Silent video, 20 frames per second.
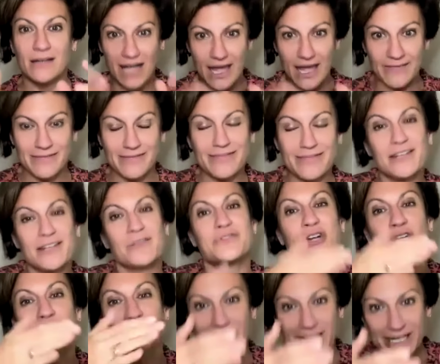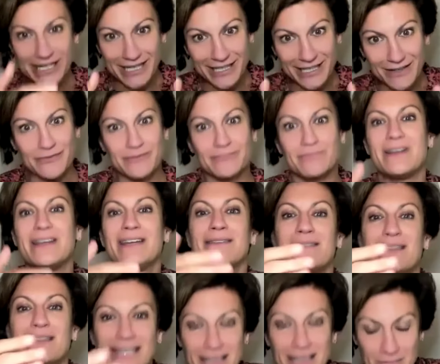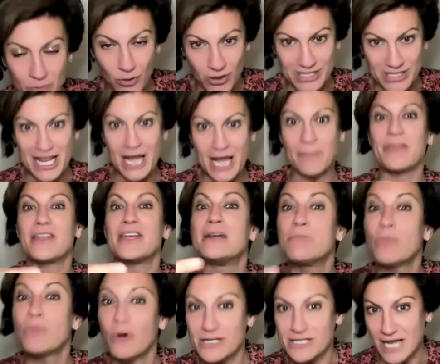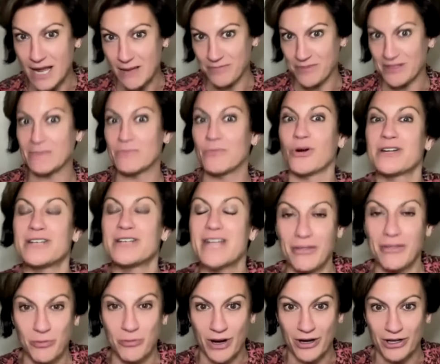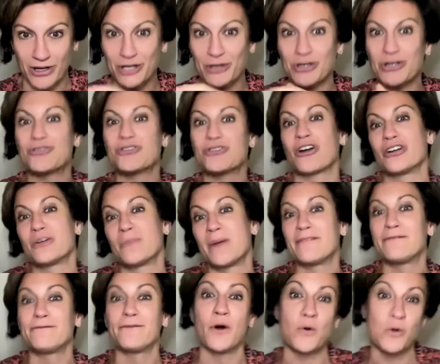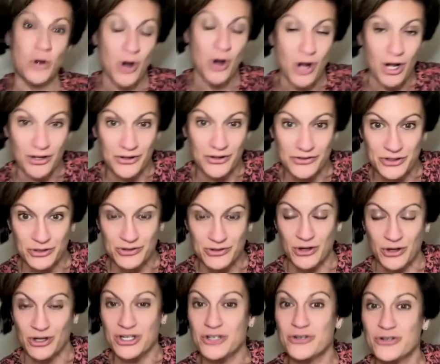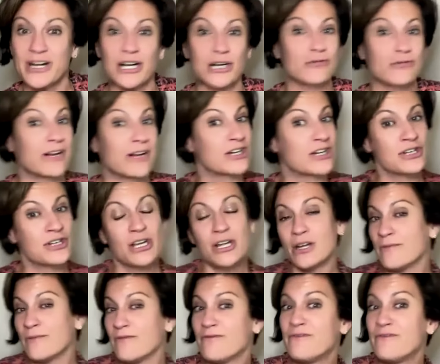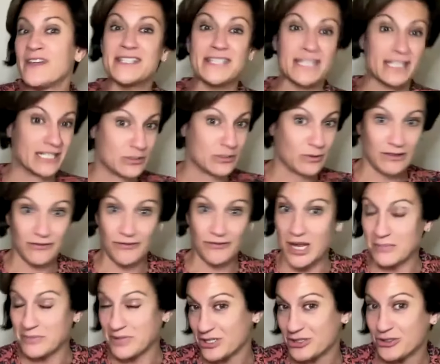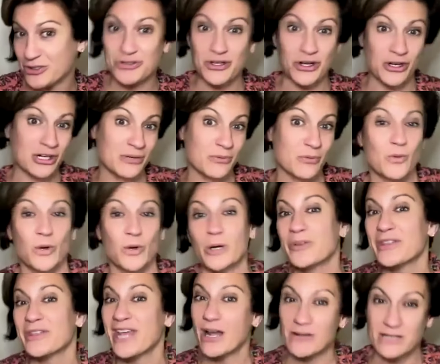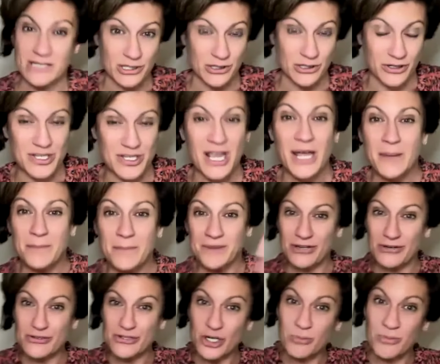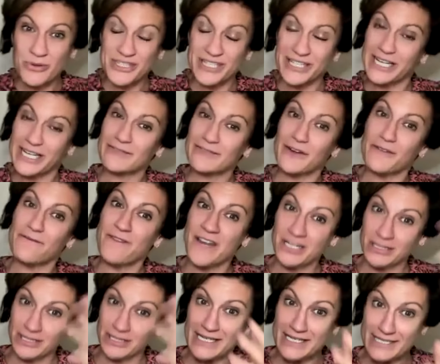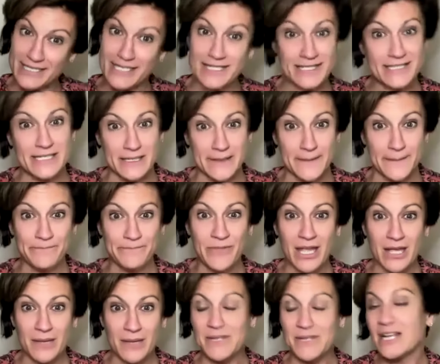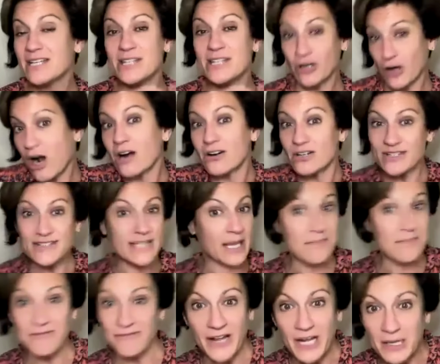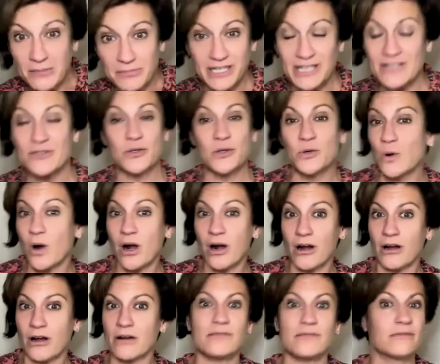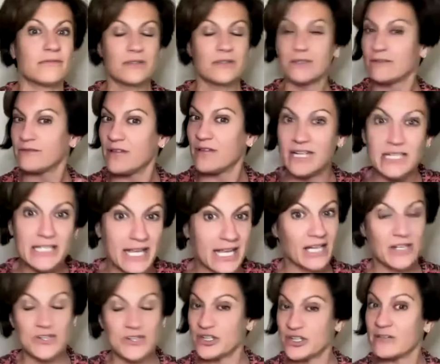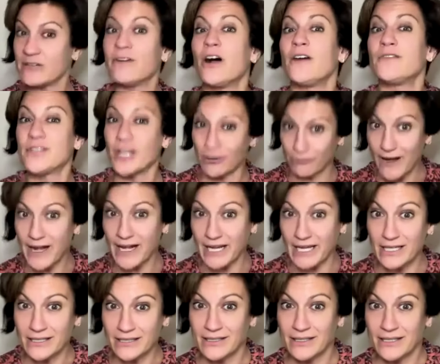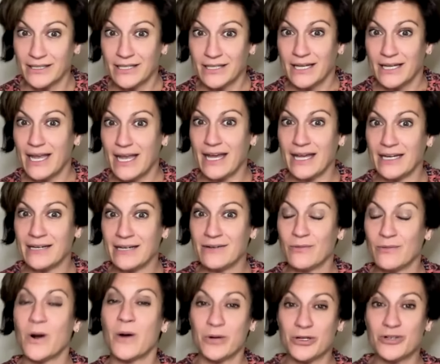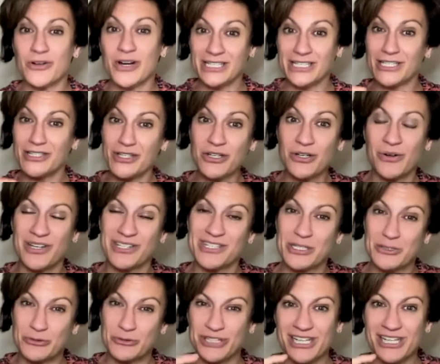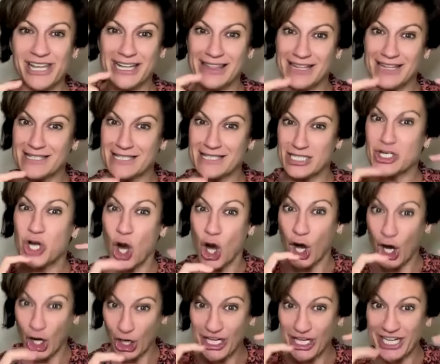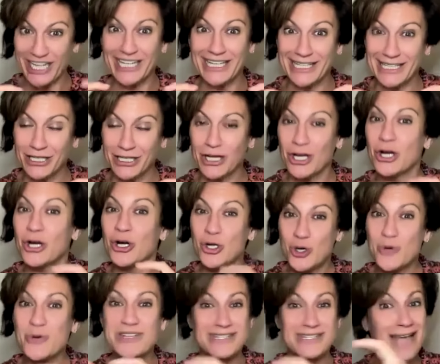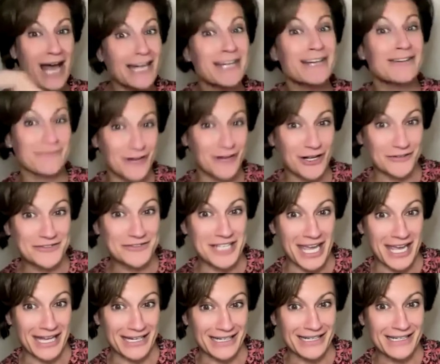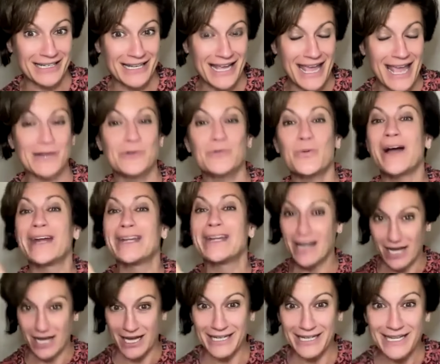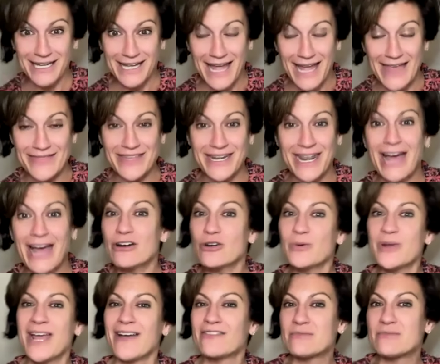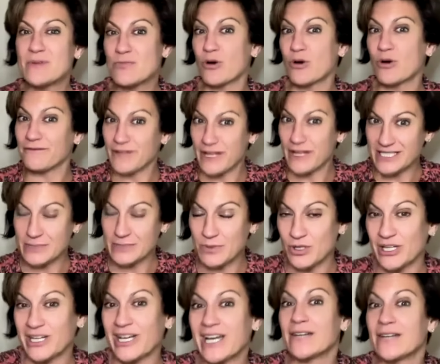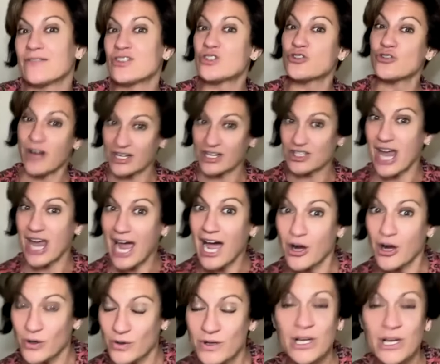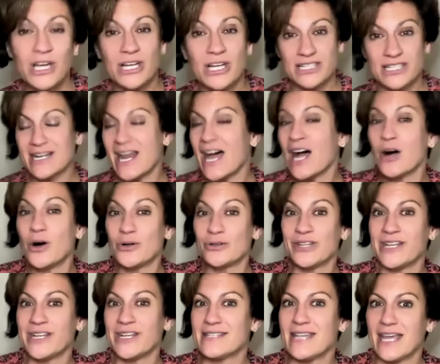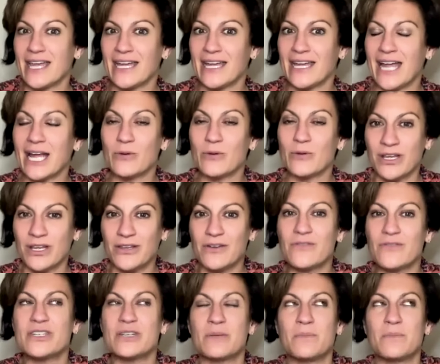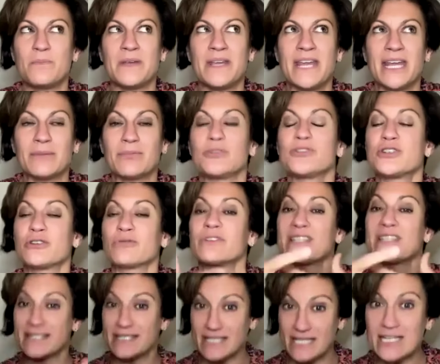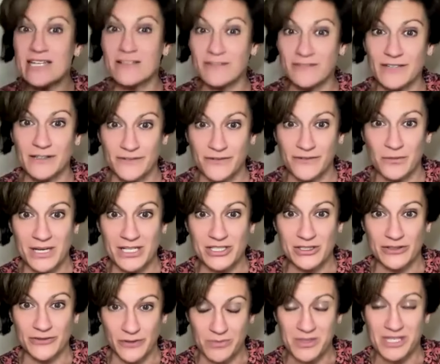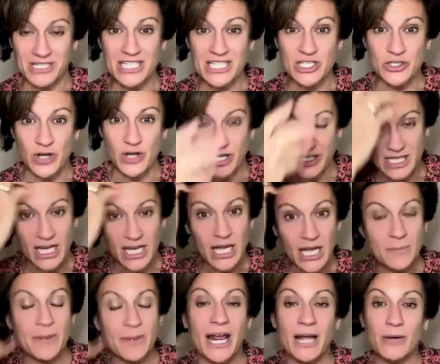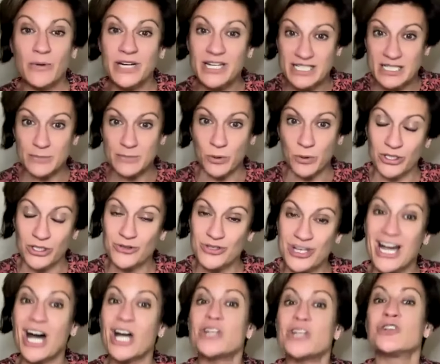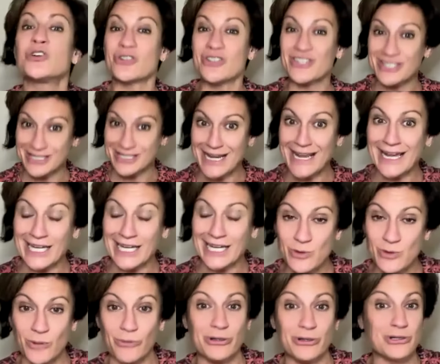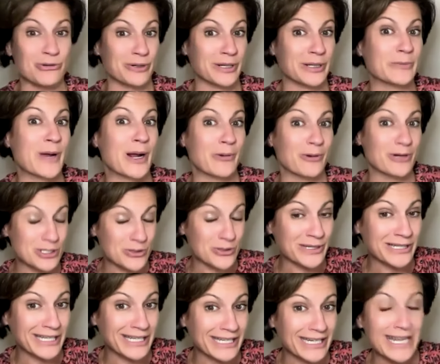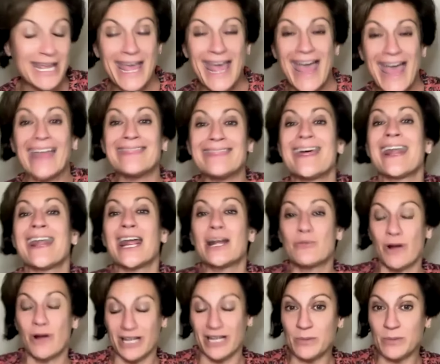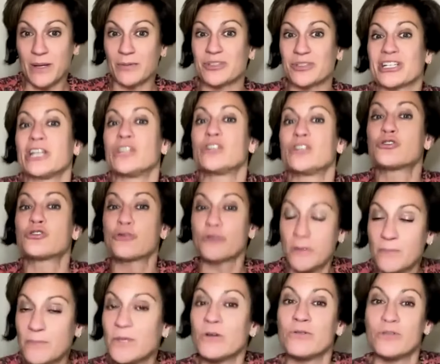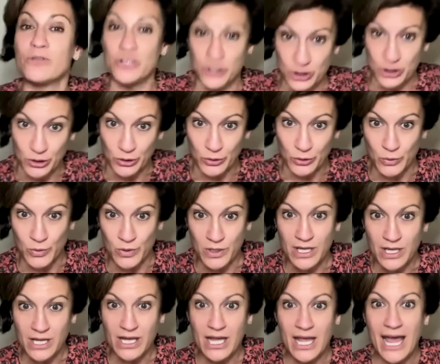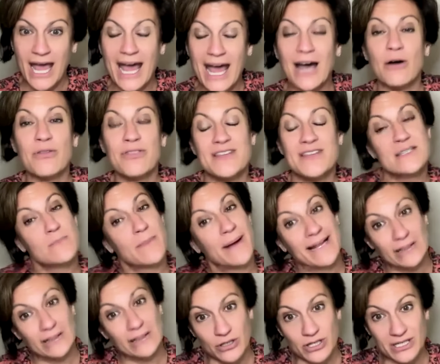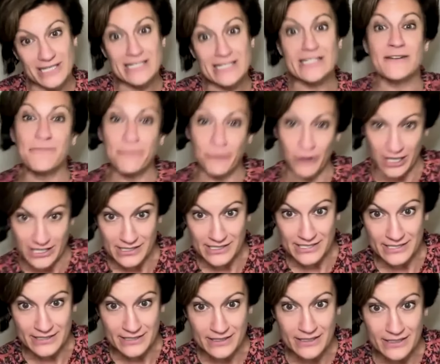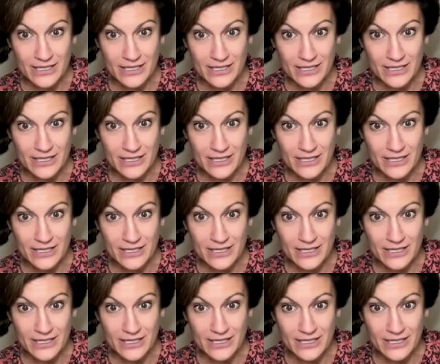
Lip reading: And you start getting kind of in more depth, where, you're starting to make phone calls, you're starting to try to arrange visits with families, you're starting to work with counselors, but there's almost like kind of a funneling system because there are some families who are engaged, involved already. And what we're trying to do is it's really like this targeted who is not involved yet and why not? And then how do we have to be more flexible and kind of stretch out to not only say, I want you to be able to receive information from the district, but I want to support you to understand what we're doing and why we're doing it. And then I want you to be able to contribute to how this might look different